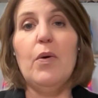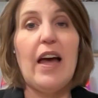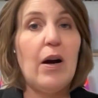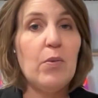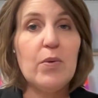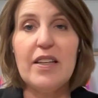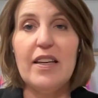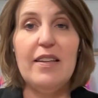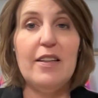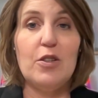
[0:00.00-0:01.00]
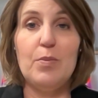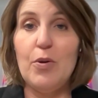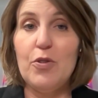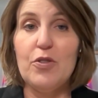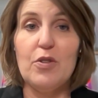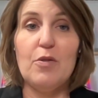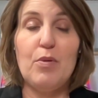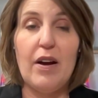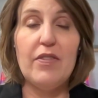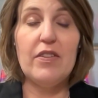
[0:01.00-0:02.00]
without risking the exposure of
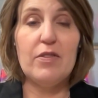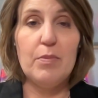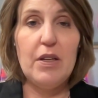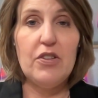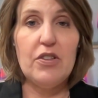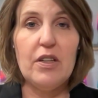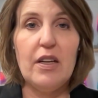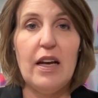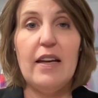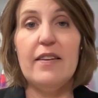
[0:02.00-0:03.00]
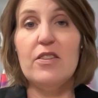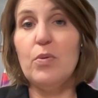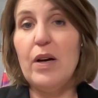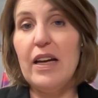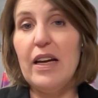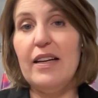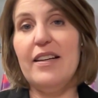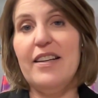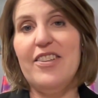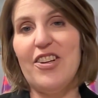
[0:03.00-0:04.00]
private information. And in this way,
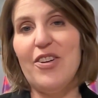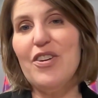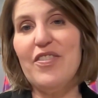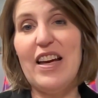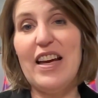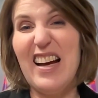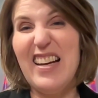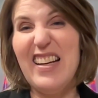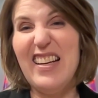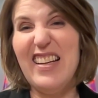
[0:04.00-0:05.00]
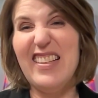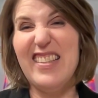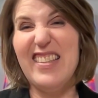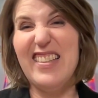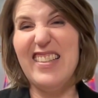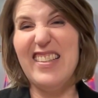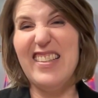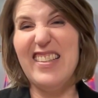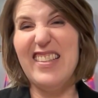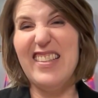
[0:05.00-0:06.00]
generative AI itself
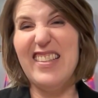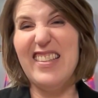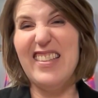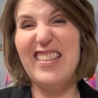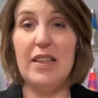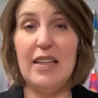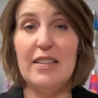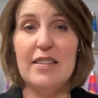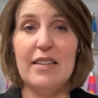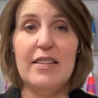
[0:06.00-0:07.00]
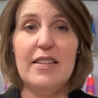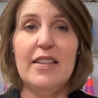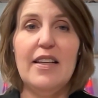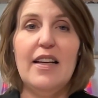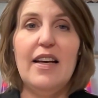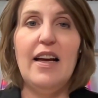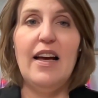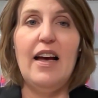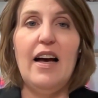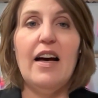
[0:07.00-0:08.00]
is privacy enhancing.
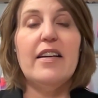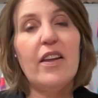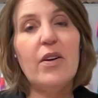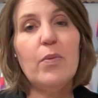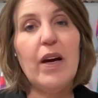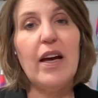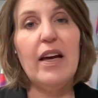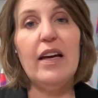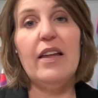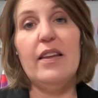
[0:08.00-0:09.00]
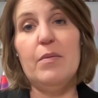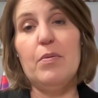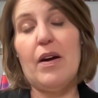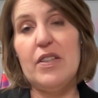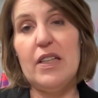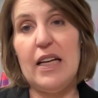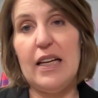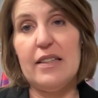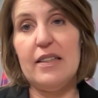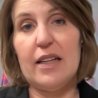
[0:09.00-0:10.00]
Another way that privacy
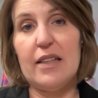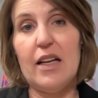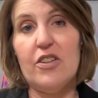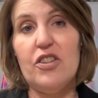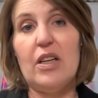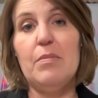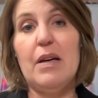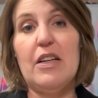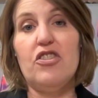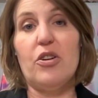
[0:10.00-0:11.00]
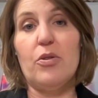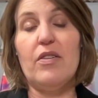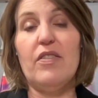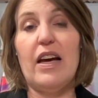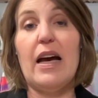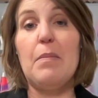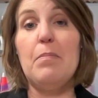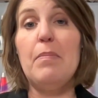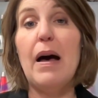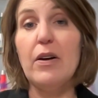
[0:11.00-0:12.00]
enhancing technology can make generative AI
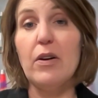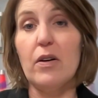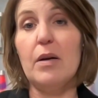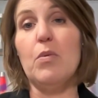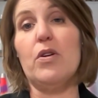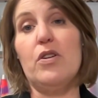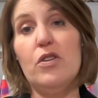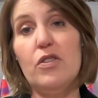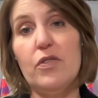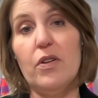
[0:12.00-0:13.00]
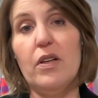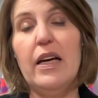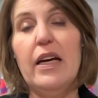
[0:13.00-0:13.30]
better and more useful